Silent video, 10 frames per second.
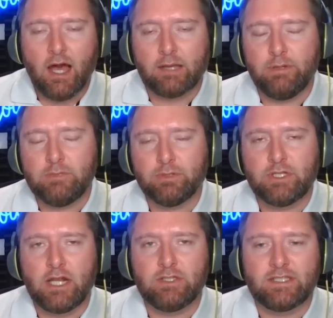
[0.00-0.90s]
completion
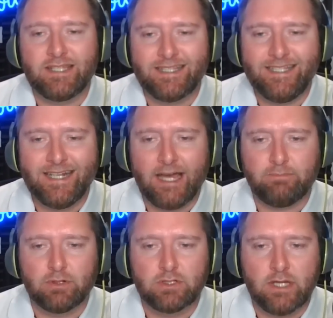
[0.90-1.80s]
percentage of
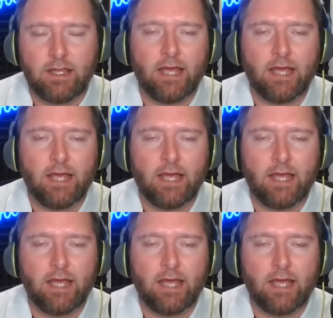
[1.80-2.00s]
69%.